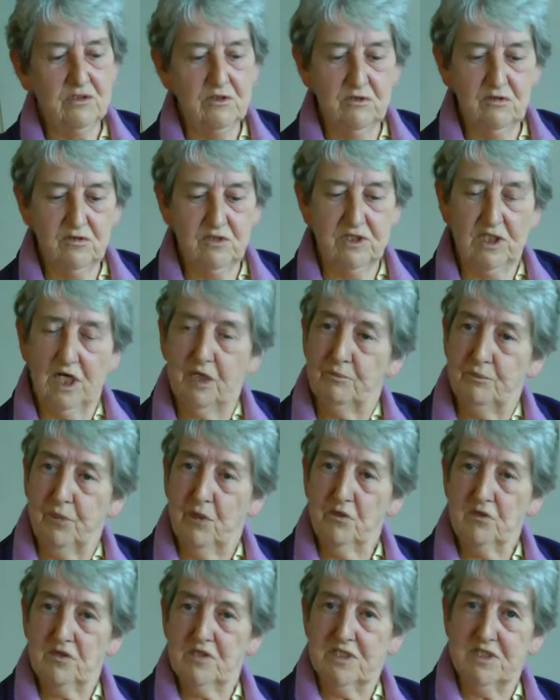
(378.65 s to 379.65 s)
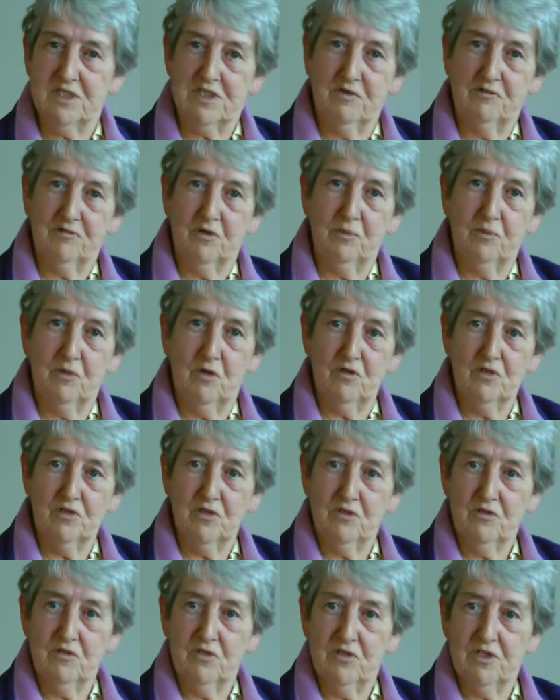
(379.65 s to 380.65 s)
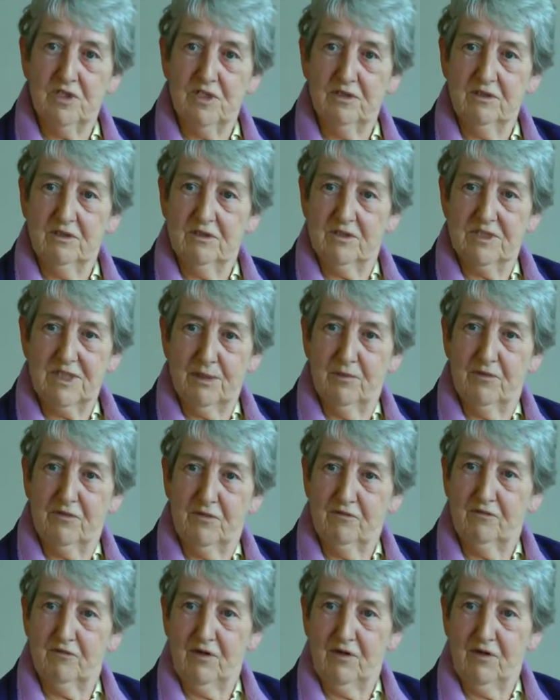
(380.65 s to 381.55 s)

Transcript: who used to get boxes of the produce and some of the